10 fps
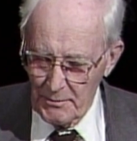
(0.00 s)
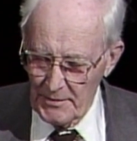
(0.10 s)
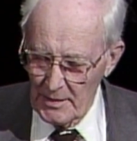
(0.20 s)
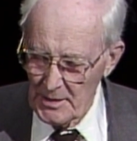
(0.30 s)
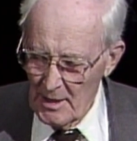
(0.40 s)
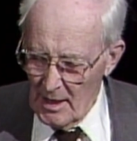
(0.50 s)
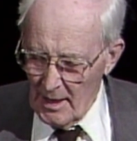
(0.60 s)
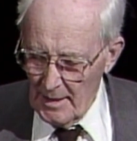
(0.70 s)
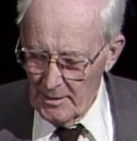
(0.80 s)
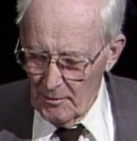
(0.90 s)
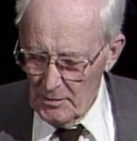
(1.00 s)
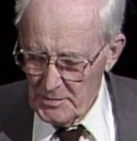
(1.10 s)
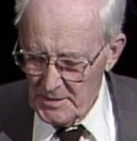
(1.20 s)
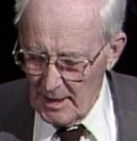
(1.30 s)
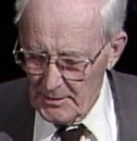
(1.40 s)
with us, and here he
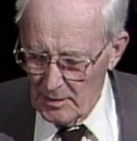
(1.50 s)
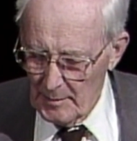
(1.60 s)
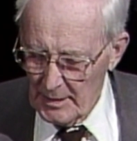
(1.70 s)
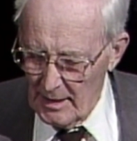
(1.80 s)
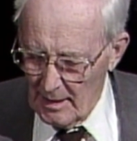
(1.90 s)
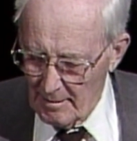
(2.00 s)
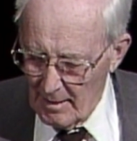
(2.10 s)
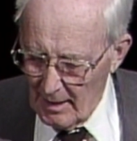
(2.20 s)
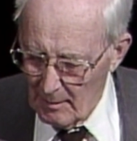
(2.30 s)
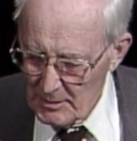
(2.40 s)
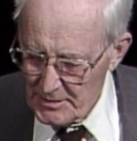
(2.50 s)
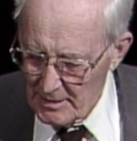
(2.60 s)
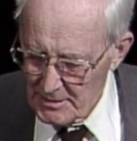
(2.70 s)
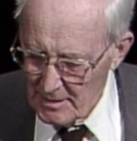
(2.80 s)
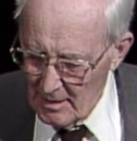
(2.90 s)
uses that term again. Alma says,